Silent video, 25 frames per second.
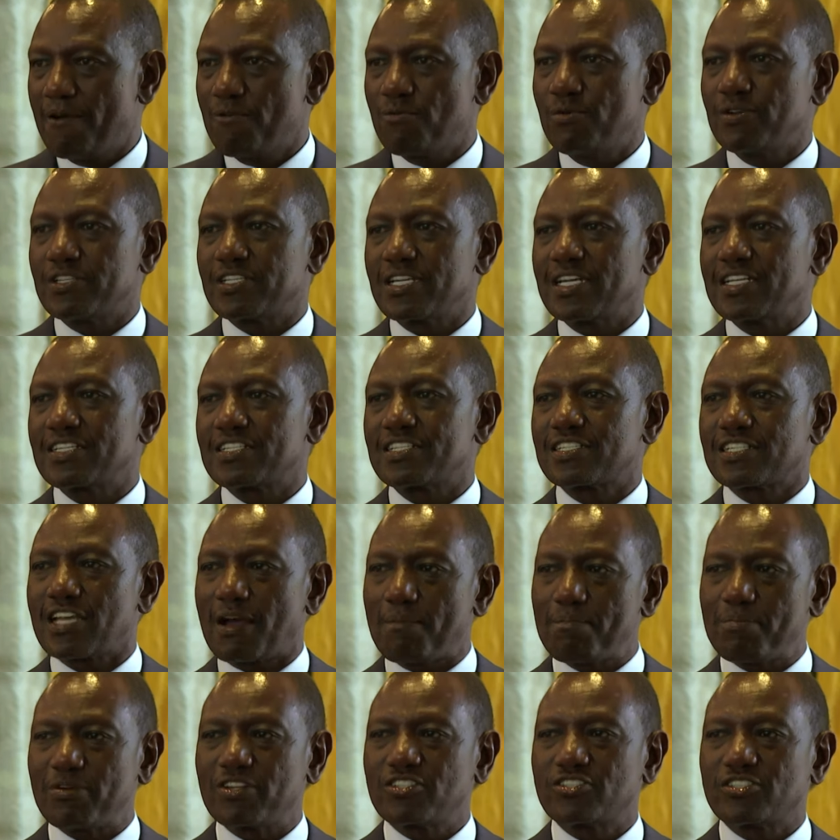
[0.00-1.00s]
which
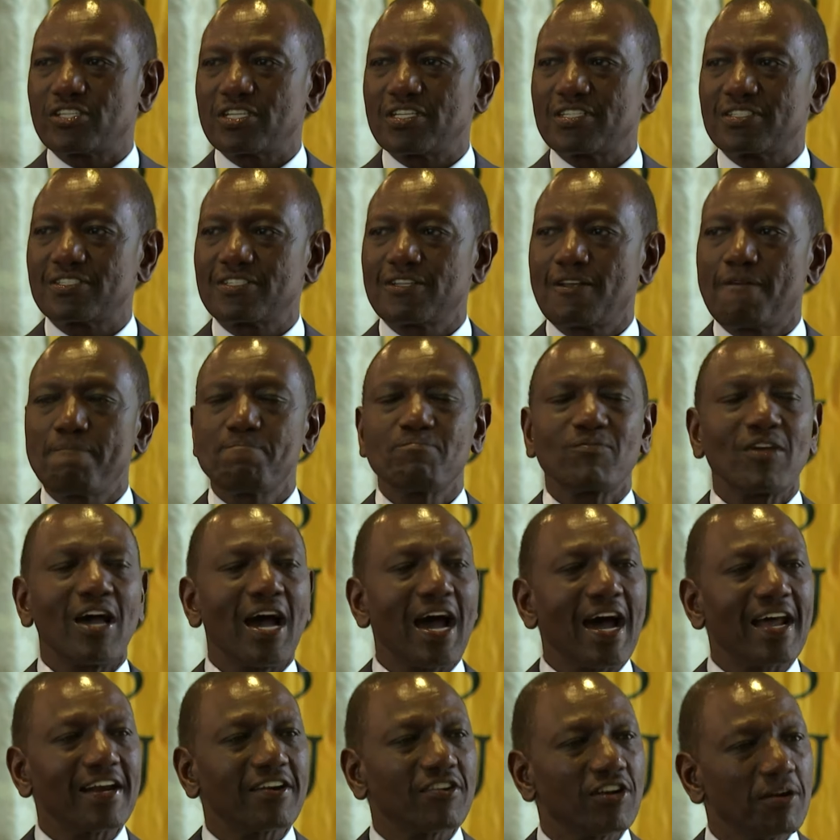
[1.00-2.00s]
establishes
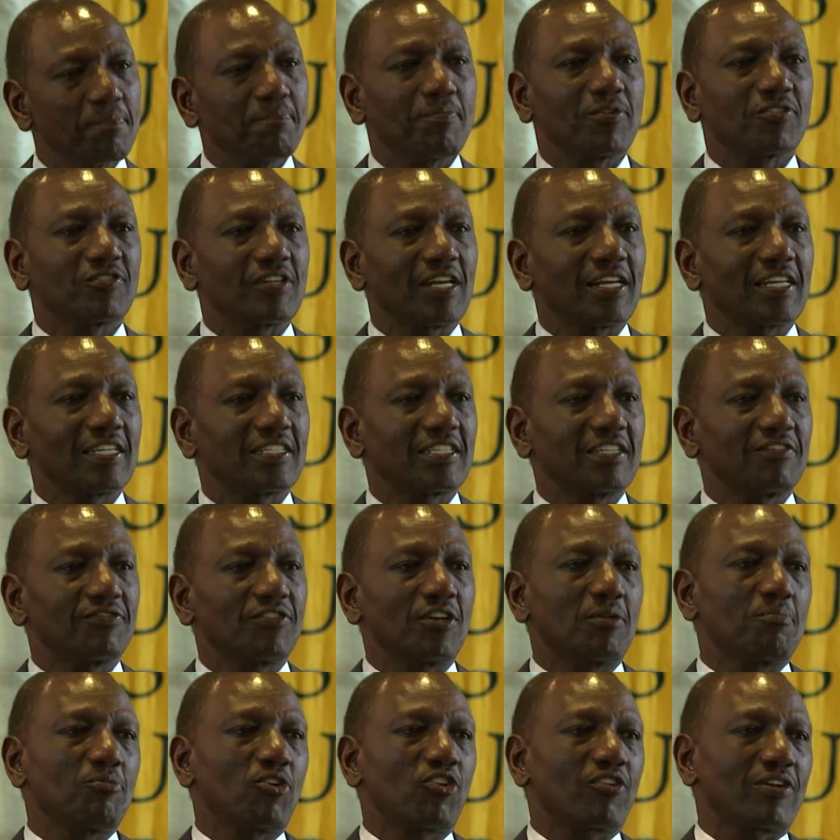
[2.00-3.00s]
a representative
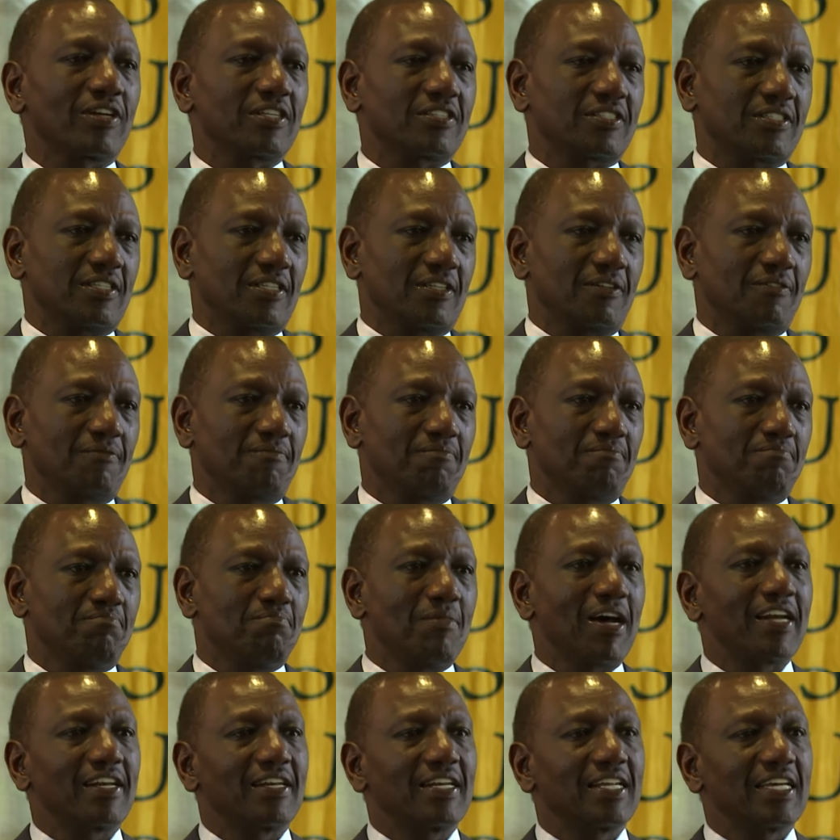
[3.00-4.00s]
democracy,
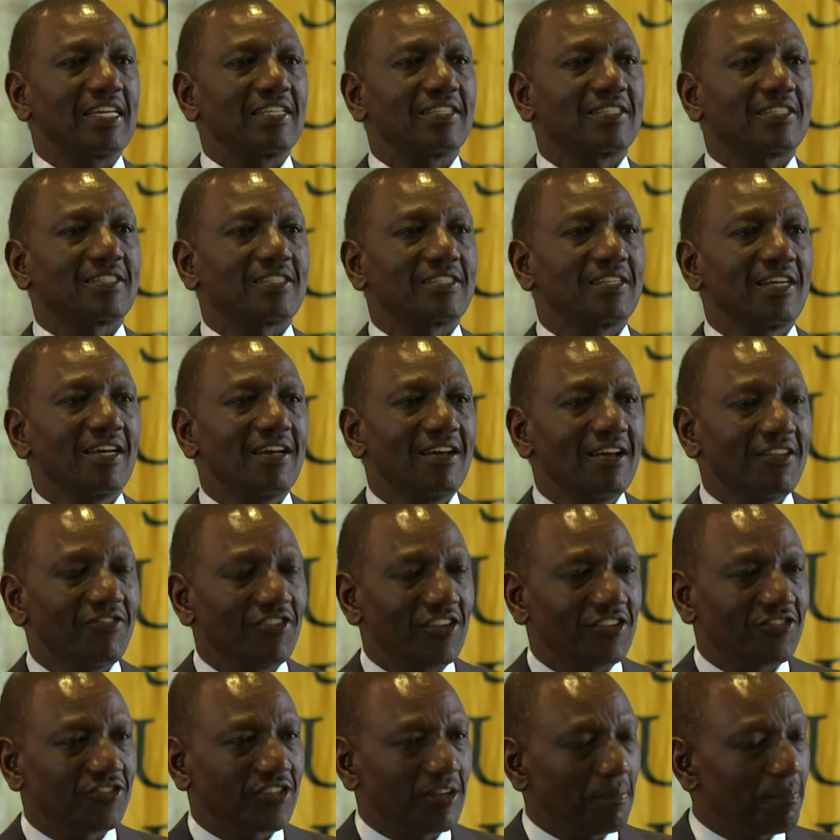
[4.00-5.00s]
mandates
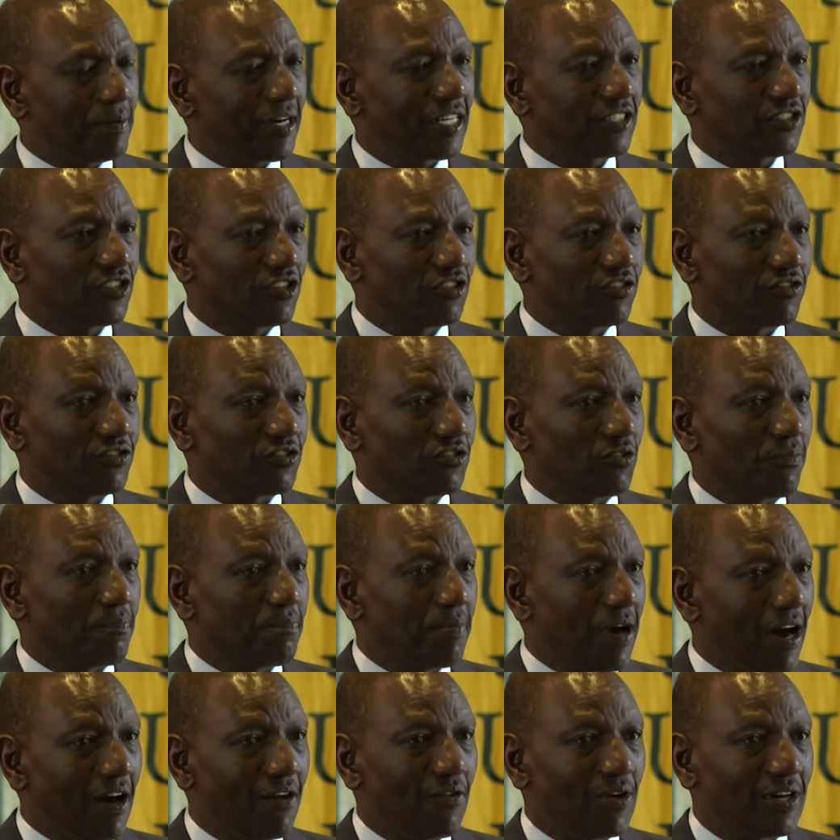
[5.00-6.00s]
the separation of
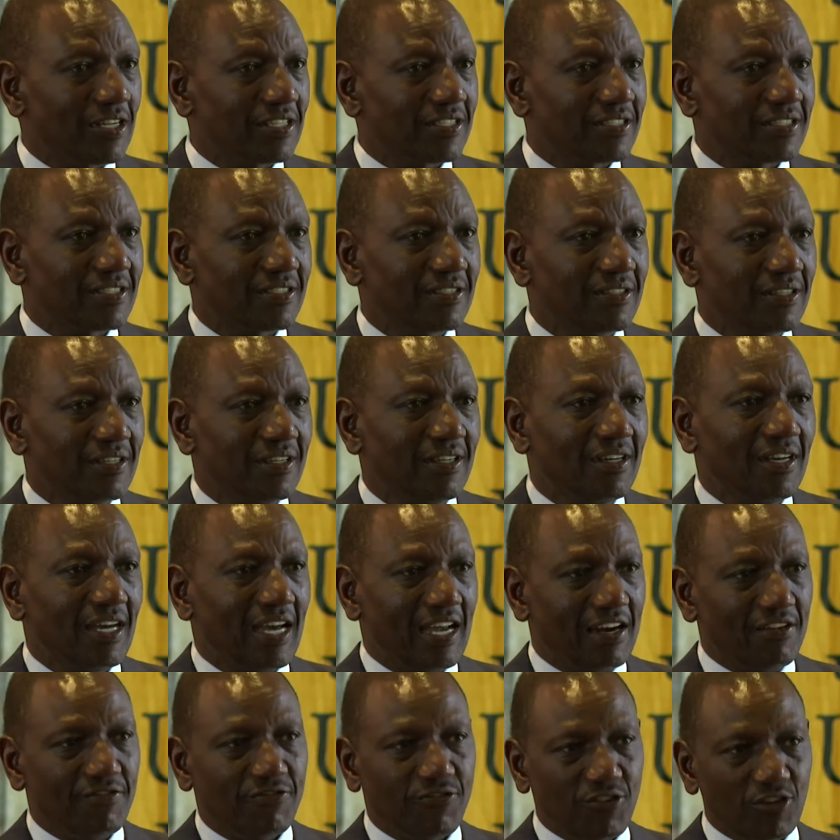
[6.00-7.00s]
powers,
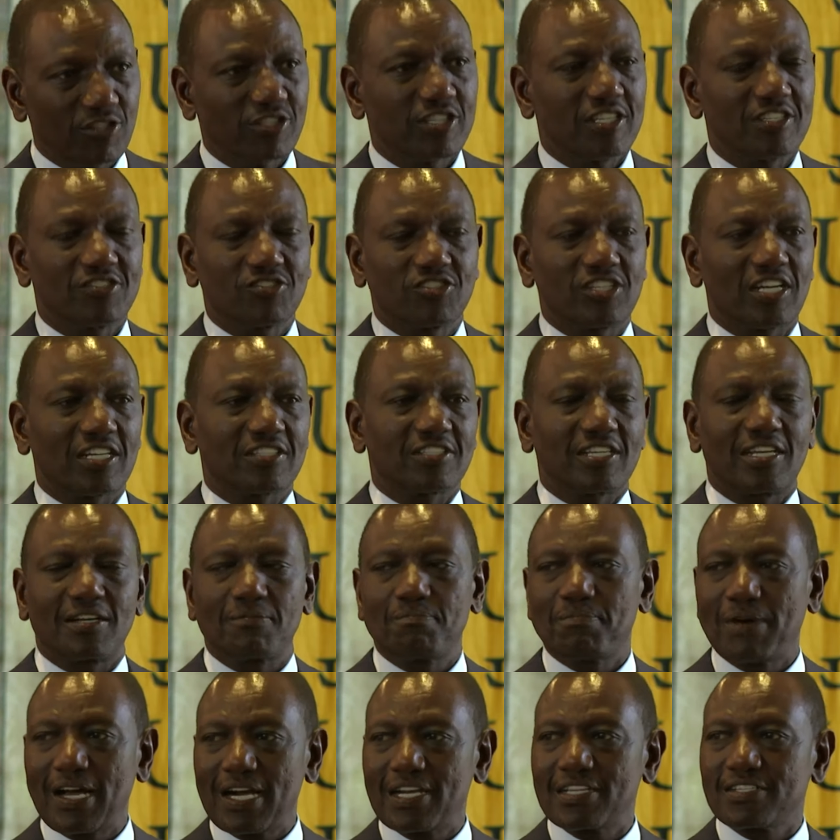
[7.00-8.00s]
enforces checks and
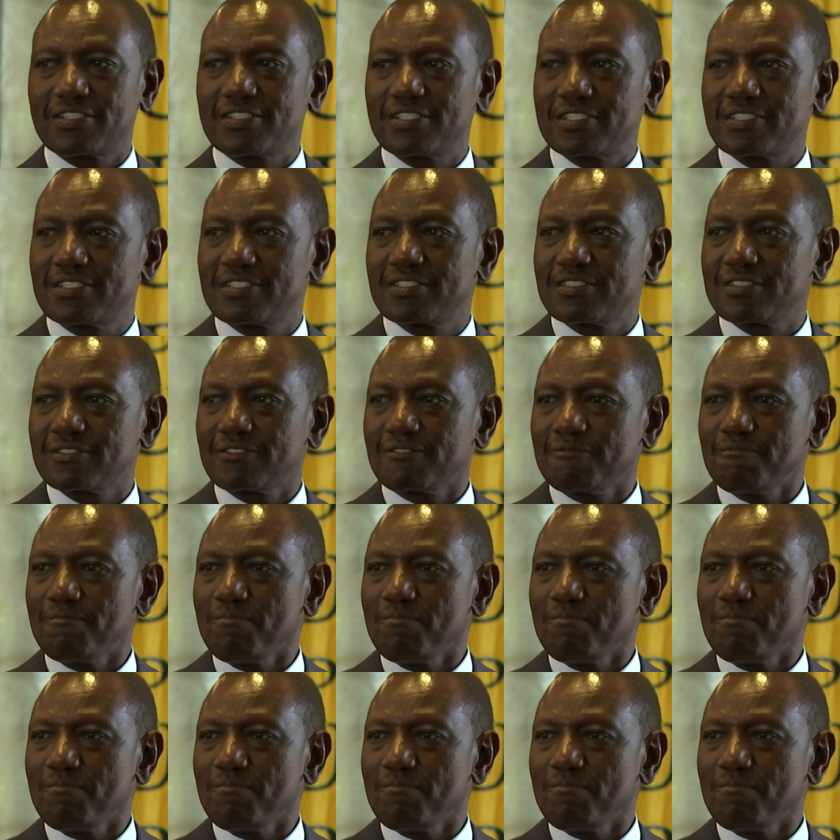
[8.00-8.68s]
balances,